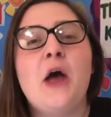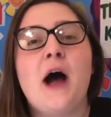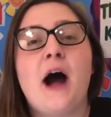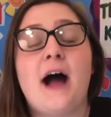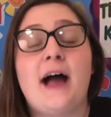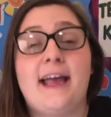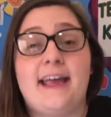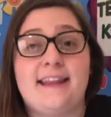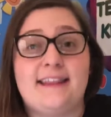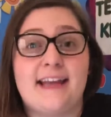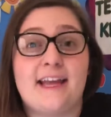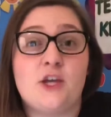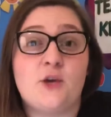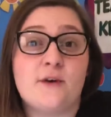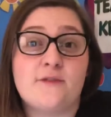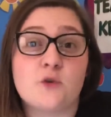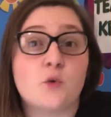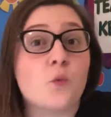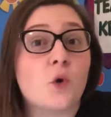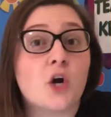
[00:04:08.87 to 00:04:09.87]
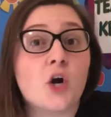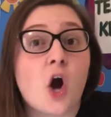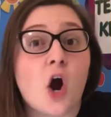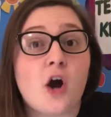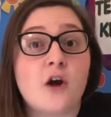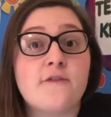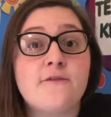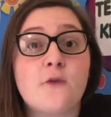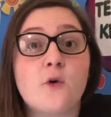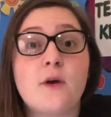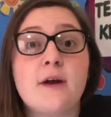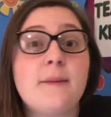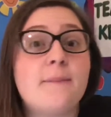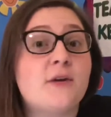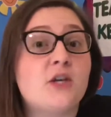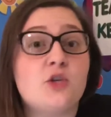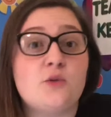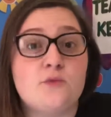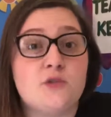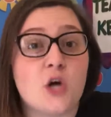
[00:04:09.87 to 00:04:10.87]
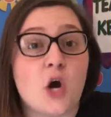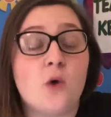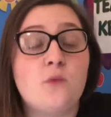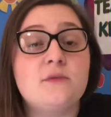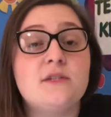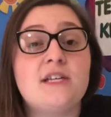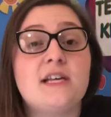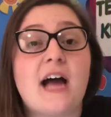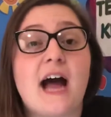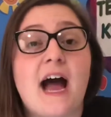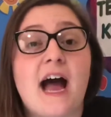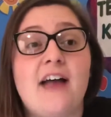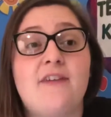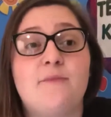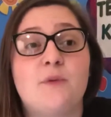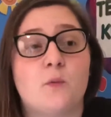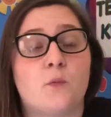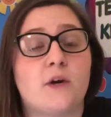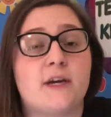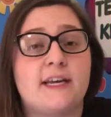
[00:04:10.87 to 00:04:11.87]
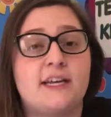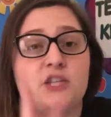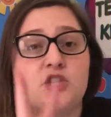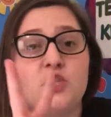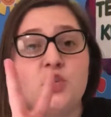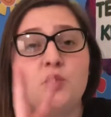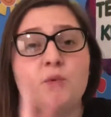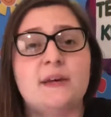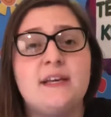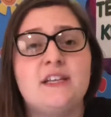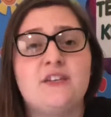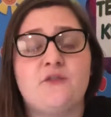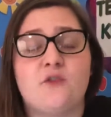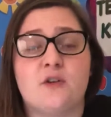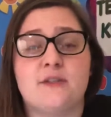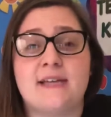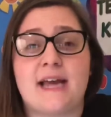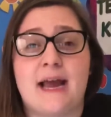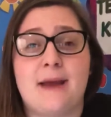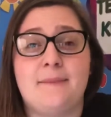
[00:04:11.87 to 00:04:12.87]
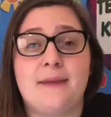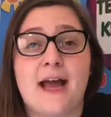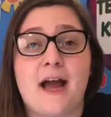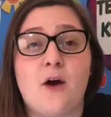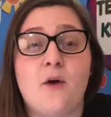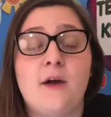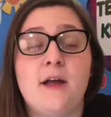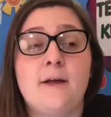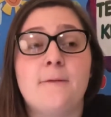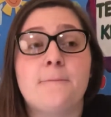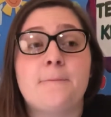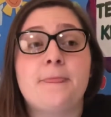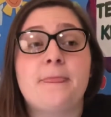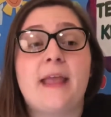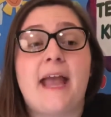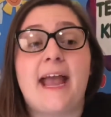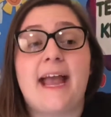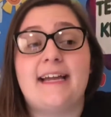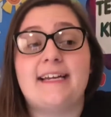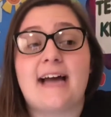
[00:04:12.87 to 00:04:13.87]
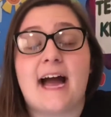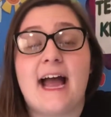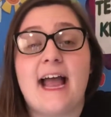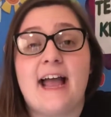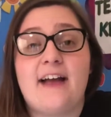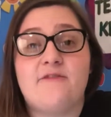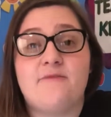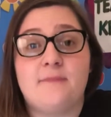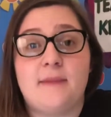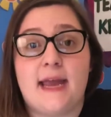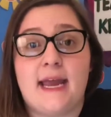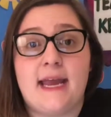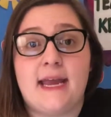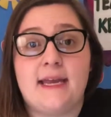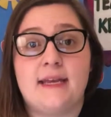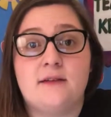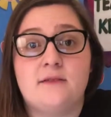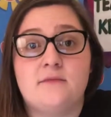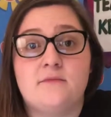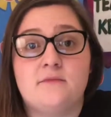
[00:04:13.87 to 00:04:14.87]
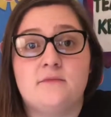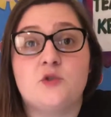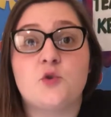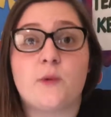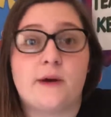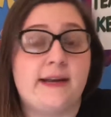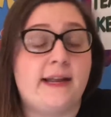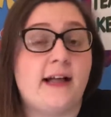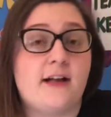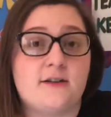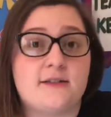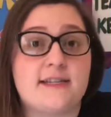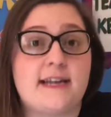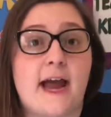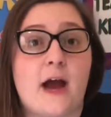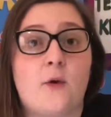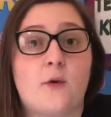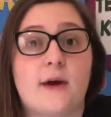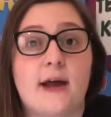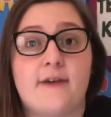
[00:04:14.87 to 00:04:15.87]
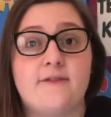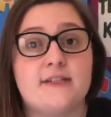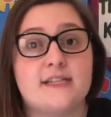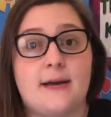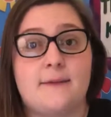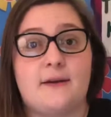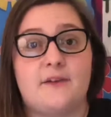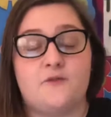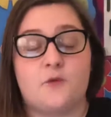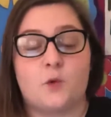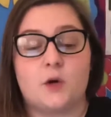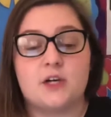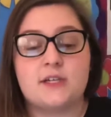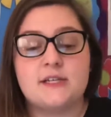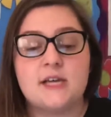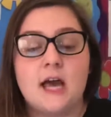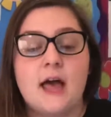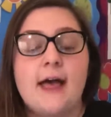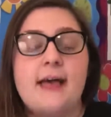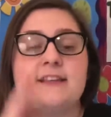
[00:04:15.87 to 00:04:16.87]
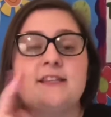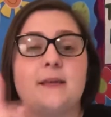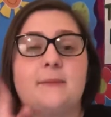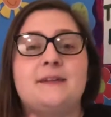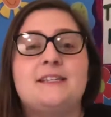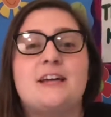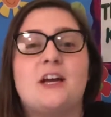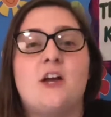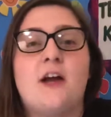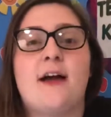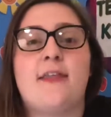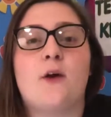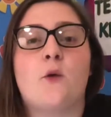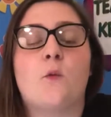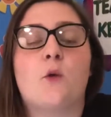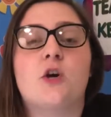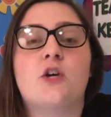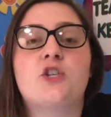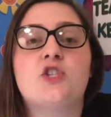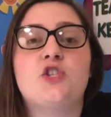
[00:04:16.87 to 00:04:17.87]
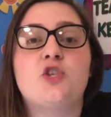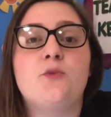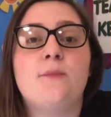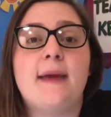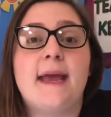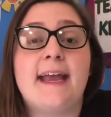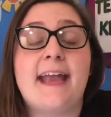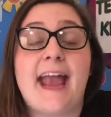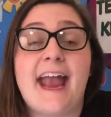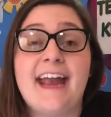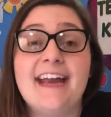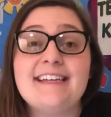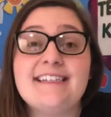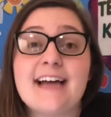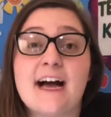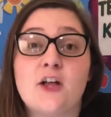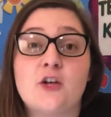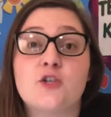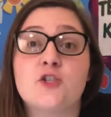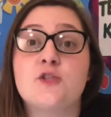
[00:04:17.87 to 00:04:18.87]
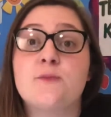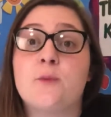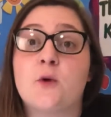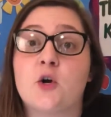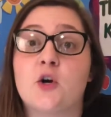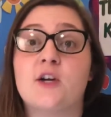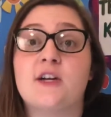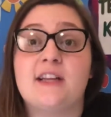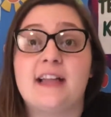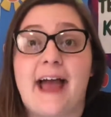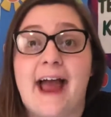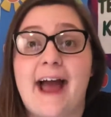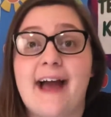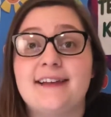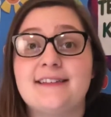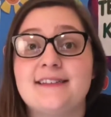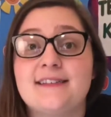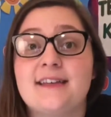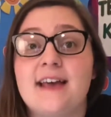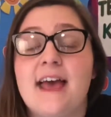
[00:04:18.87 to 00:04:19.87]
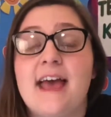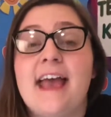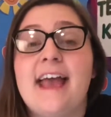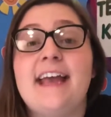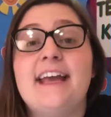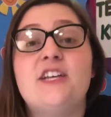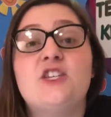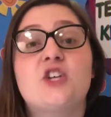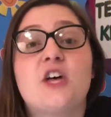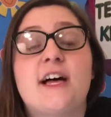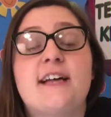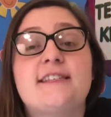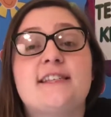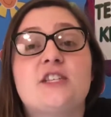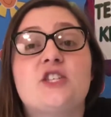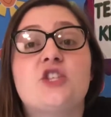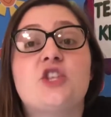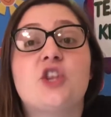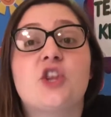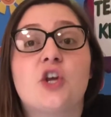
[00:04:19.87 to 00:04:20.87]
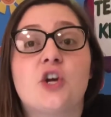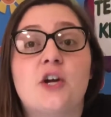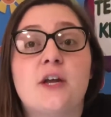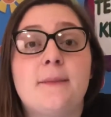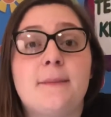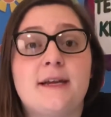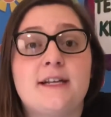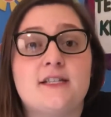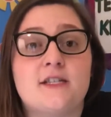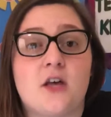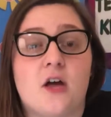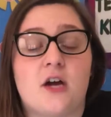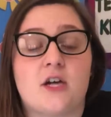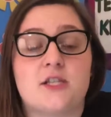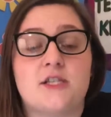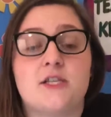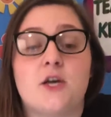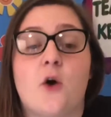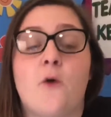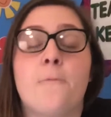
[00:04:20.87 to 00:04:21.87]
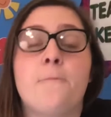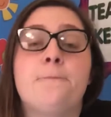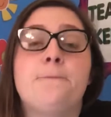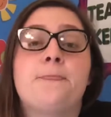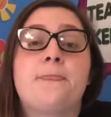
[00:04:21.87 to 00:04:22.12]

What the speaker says: and that you have to work hard for it, but you don't. I've been working 2 weeks full time now, and I have made $20 an hour every time I've worked. So let me tell you how that works. You make $8 per class. Each class is 30 minutes long. So